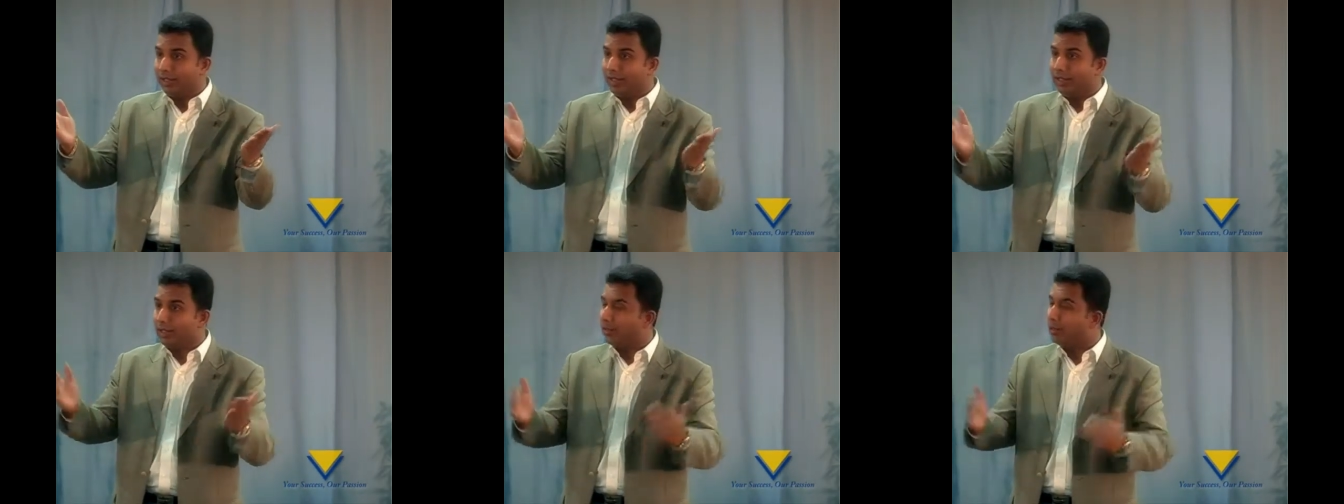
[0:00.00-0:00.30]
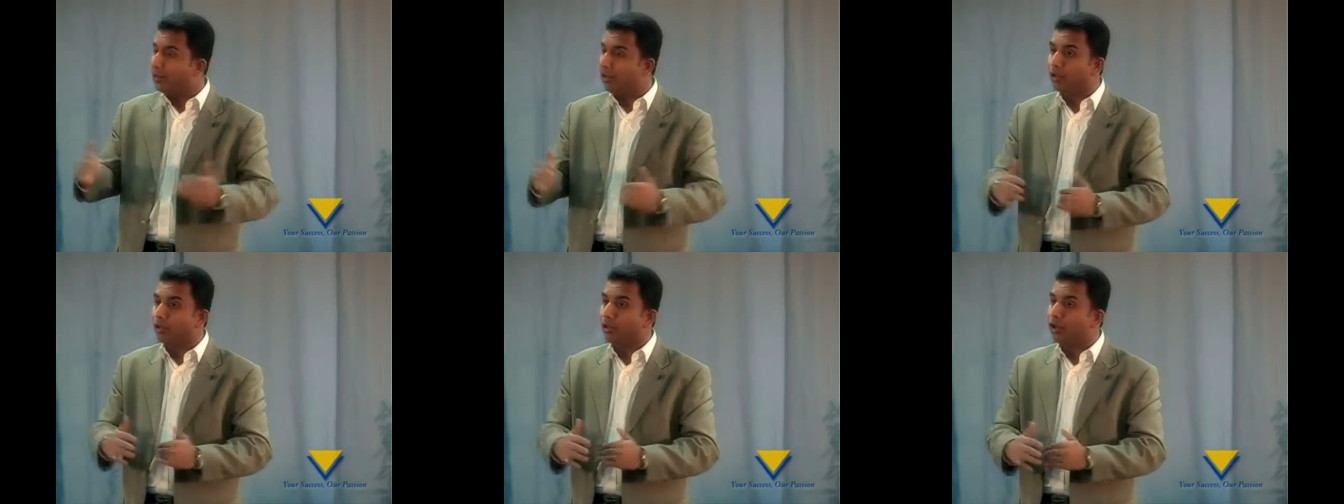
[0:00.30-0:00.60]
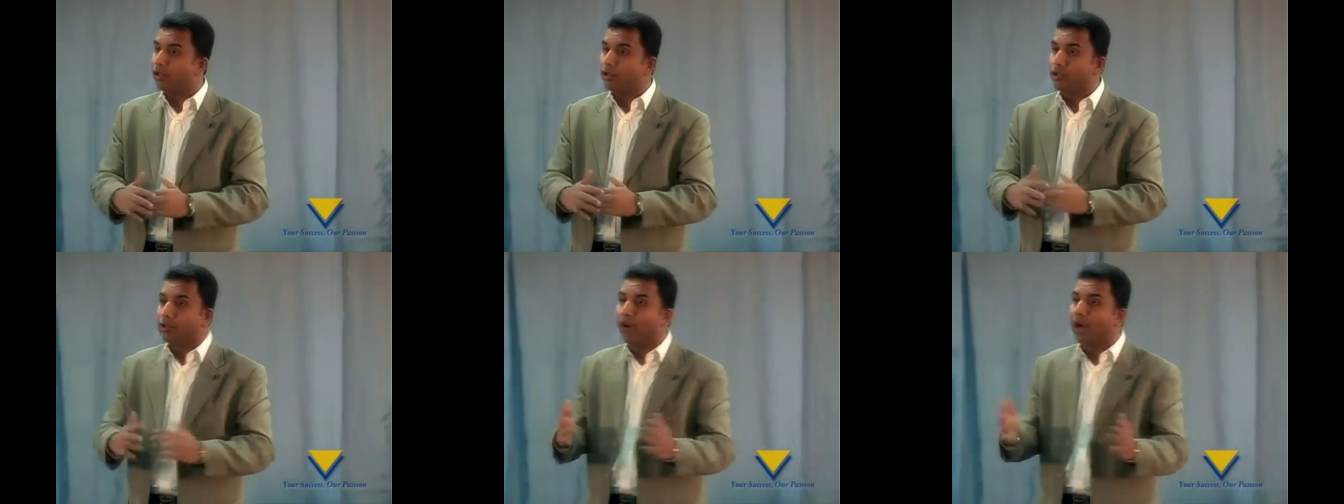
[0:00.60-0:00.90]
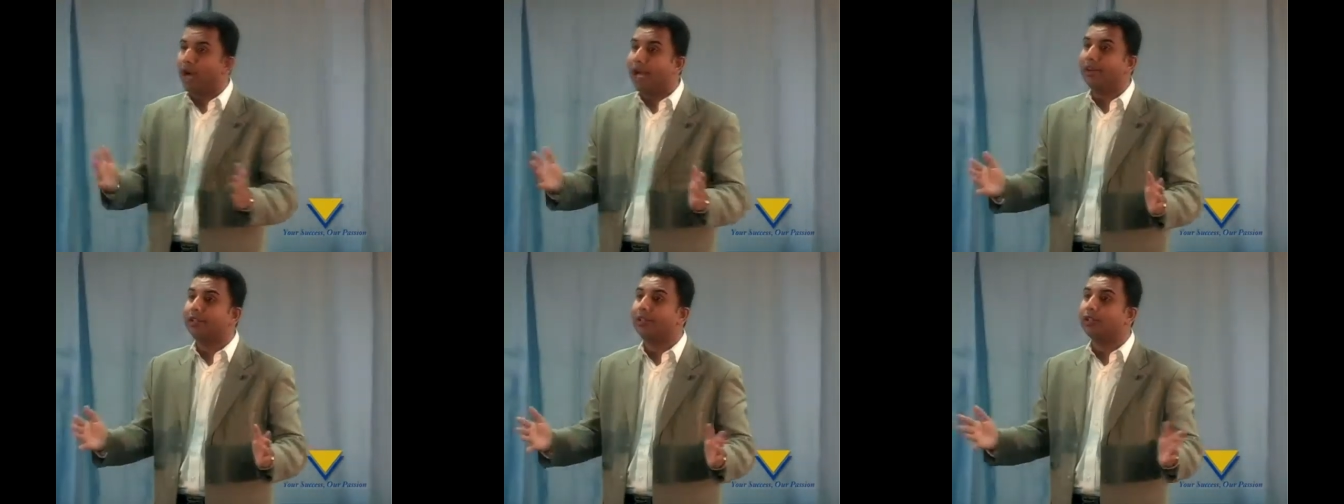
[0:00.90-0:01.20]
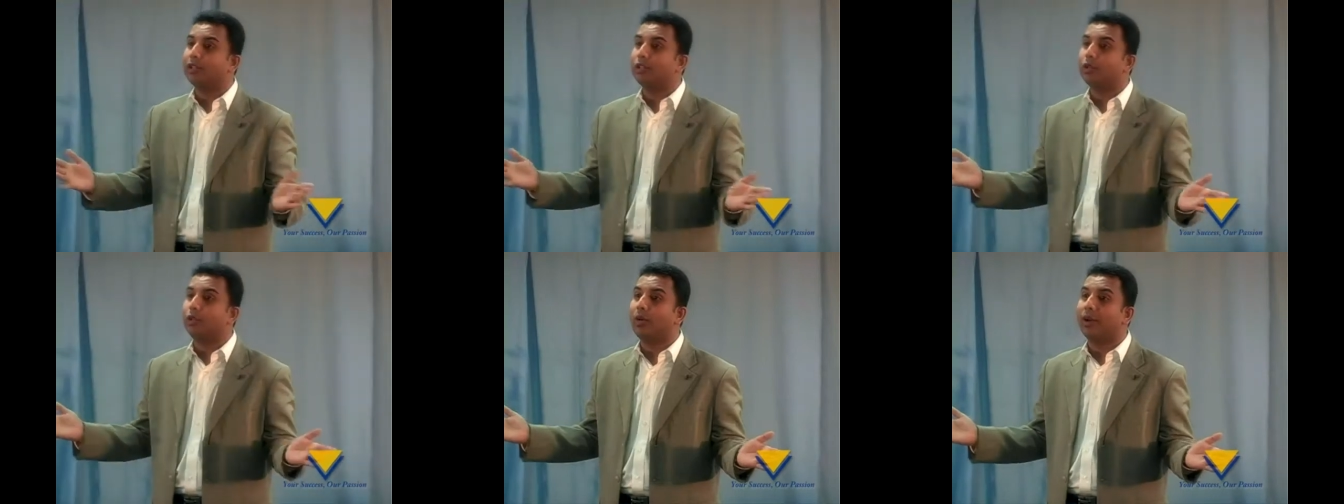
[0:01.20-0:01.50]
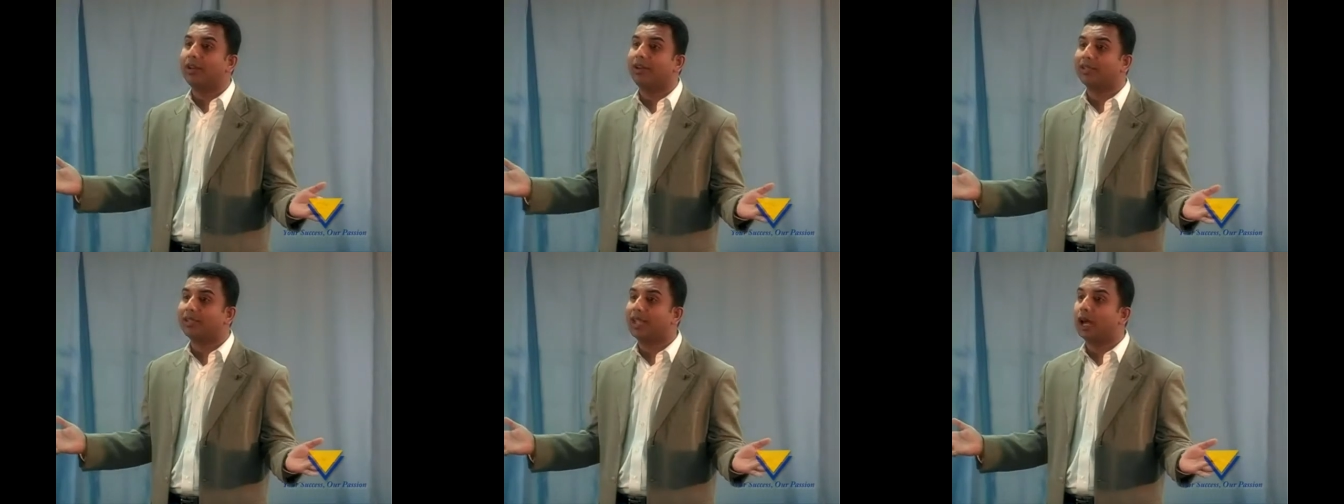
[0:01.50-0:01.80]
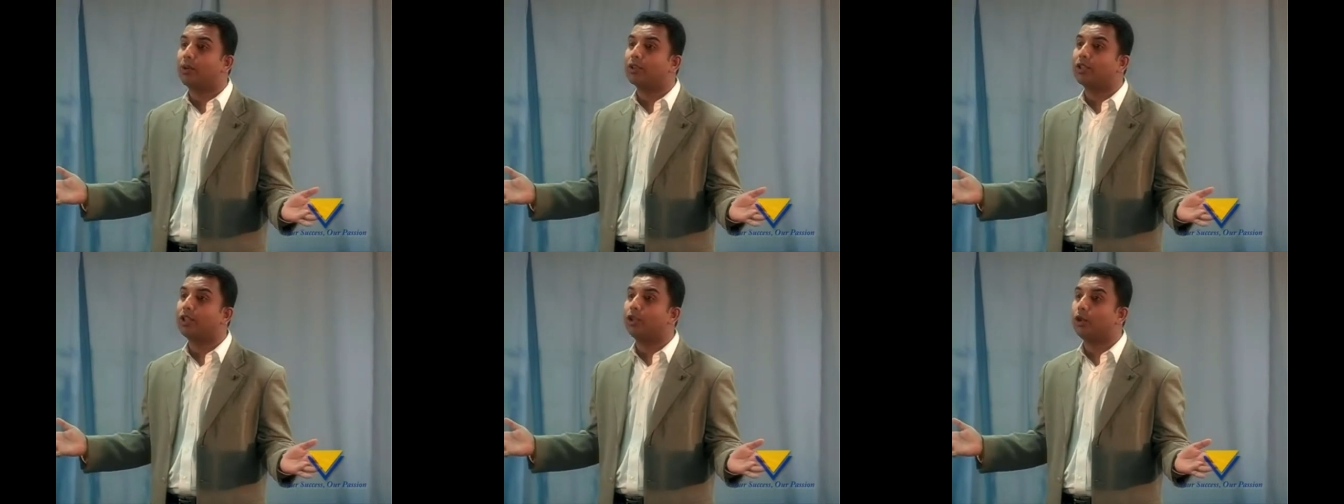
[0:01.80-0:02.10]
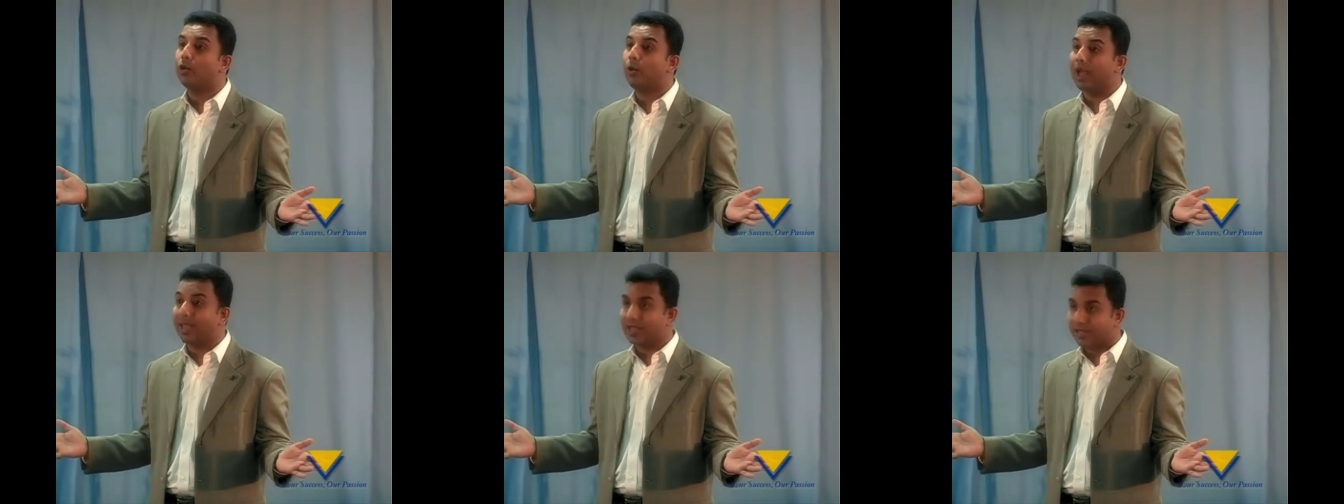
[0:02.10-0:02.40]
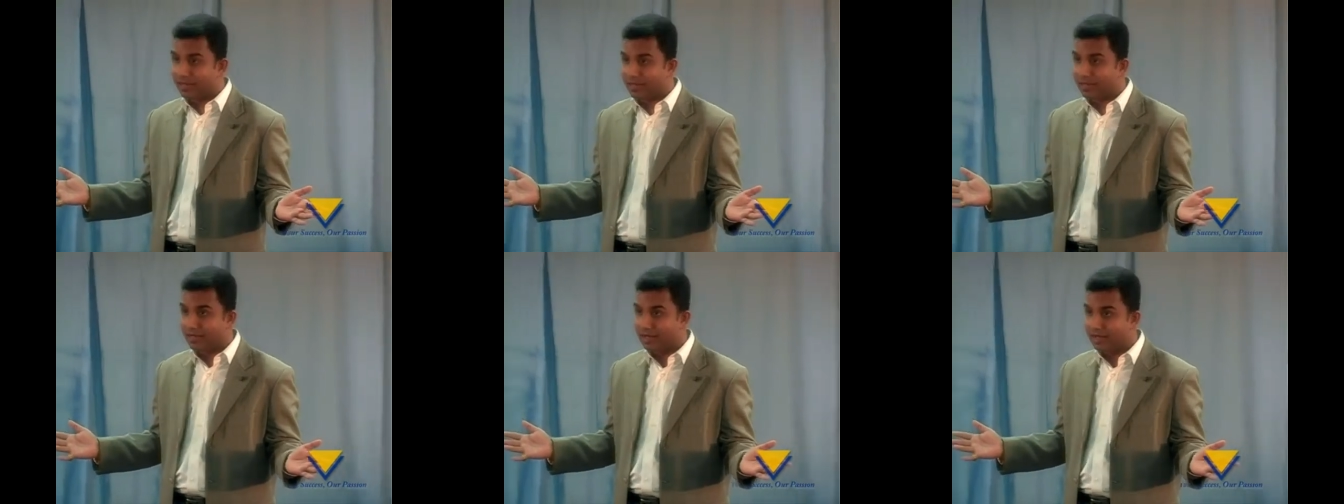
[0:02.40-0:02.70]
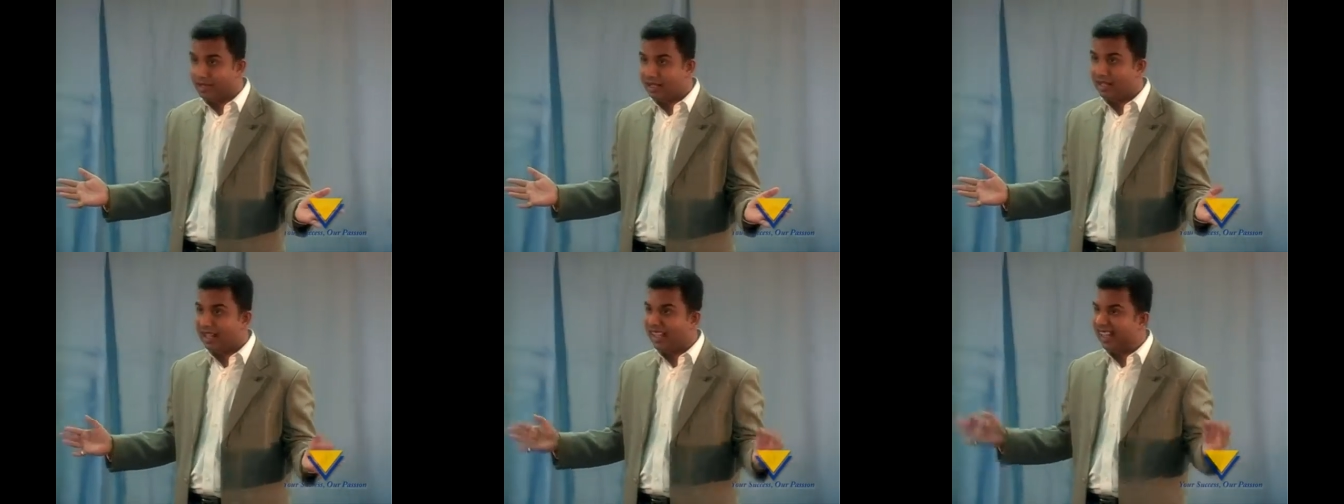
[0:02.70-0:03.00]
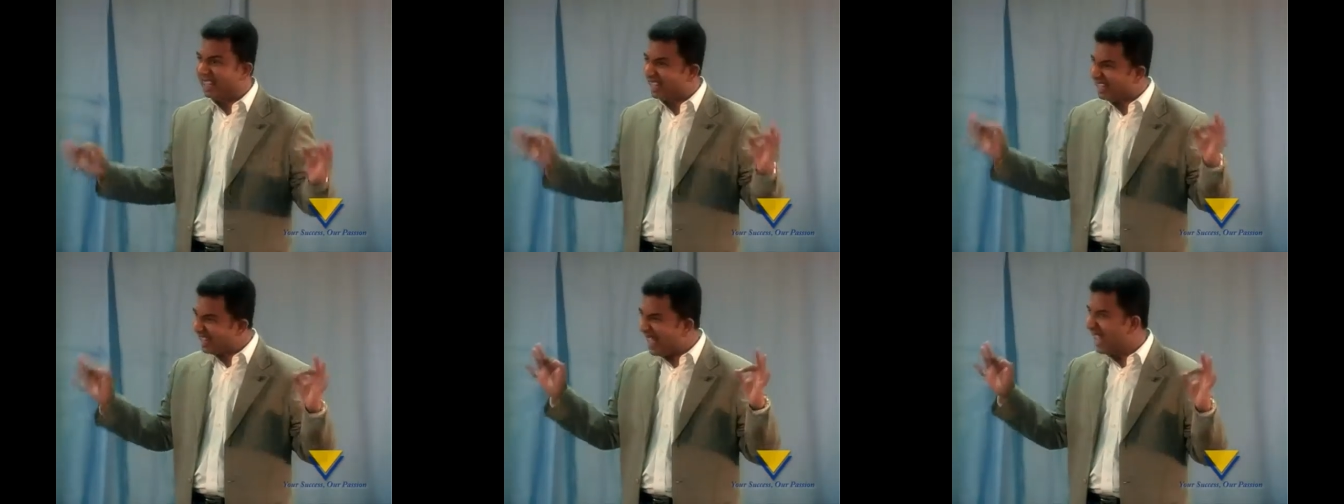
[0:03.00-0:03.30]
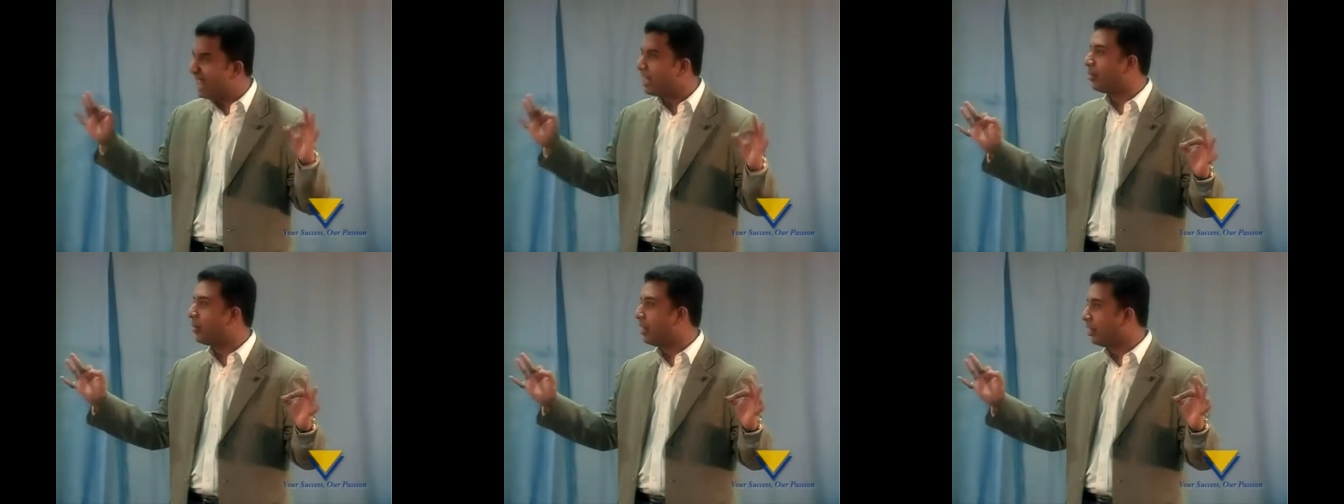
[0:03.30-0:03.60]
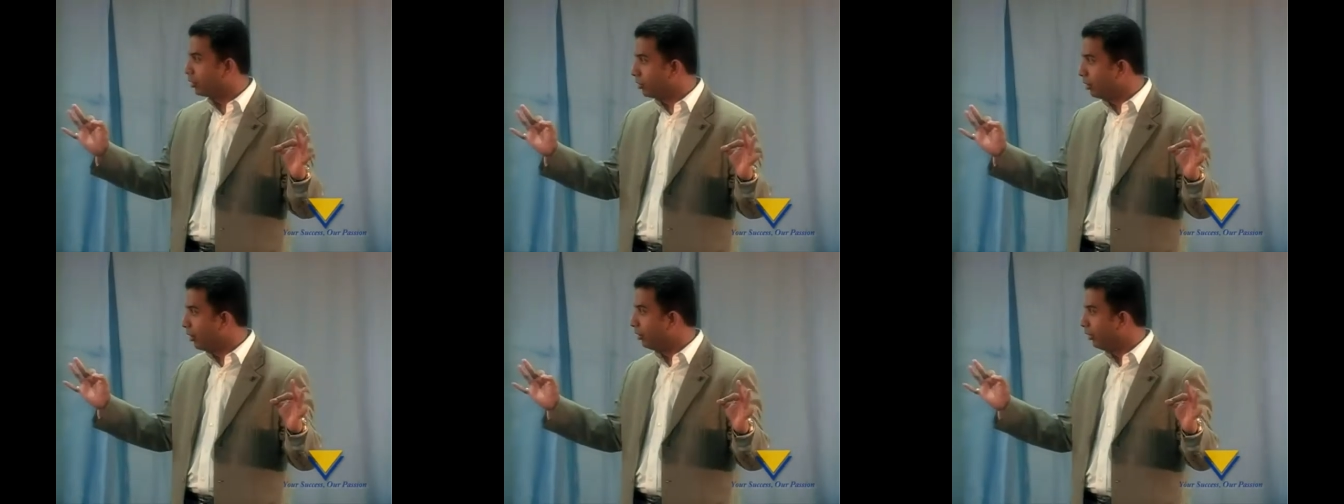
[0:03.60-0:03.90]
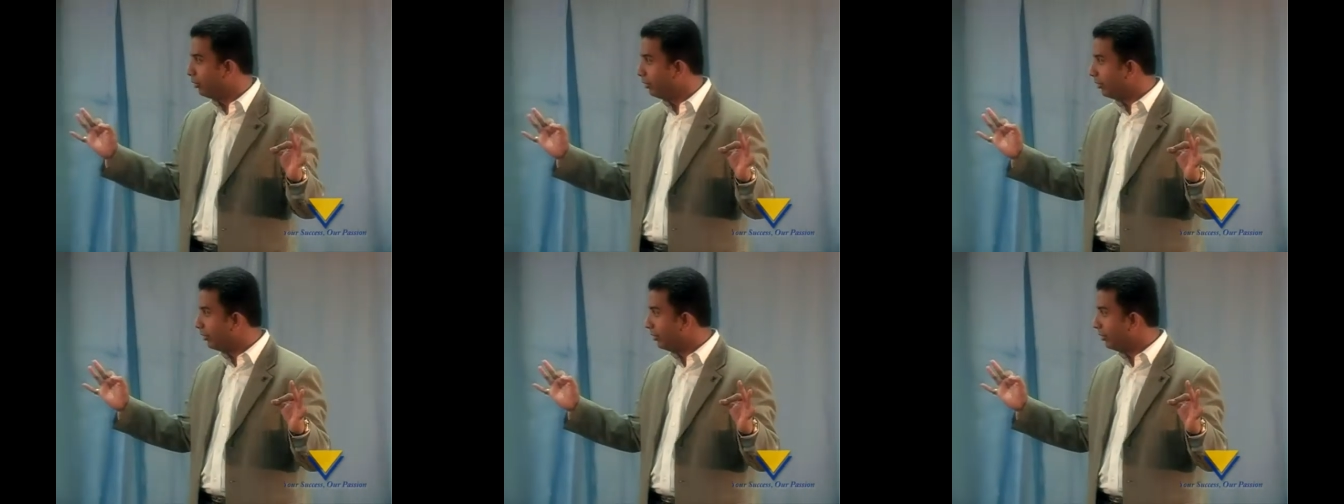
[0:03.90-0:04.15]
it's going to cost you 100, 200,000 US. Nice restaurant.